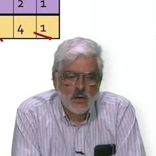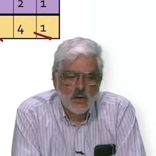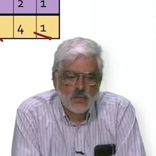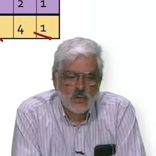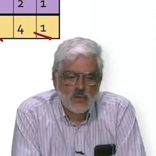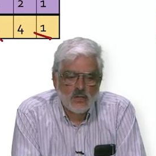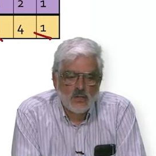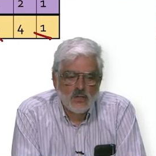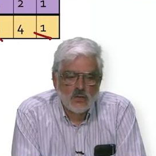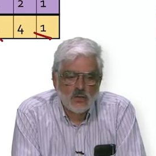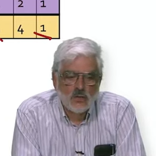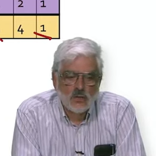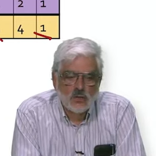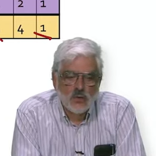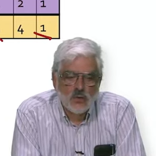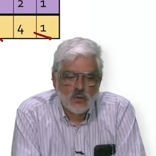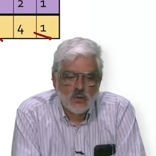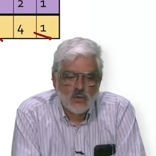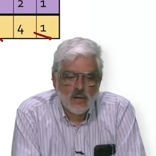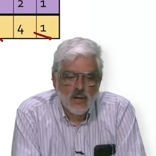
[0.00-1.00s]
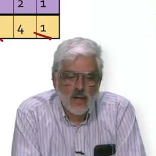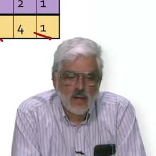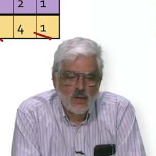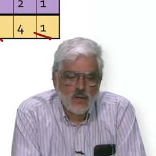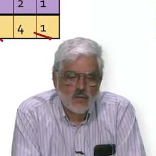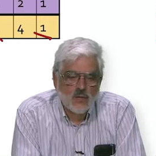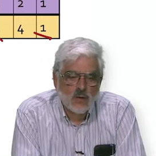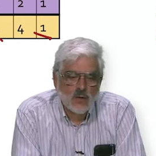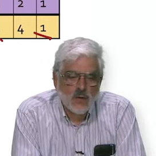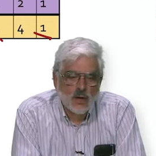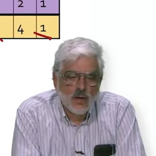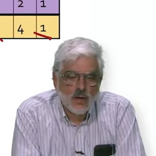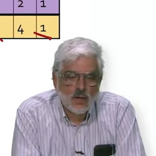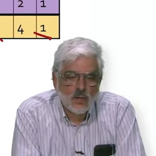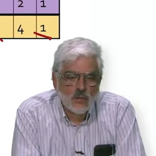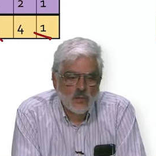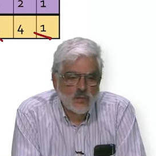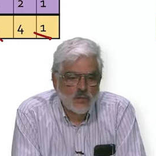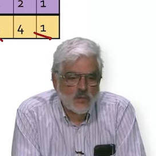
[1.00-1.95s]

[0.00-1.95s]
We still don't know the value for column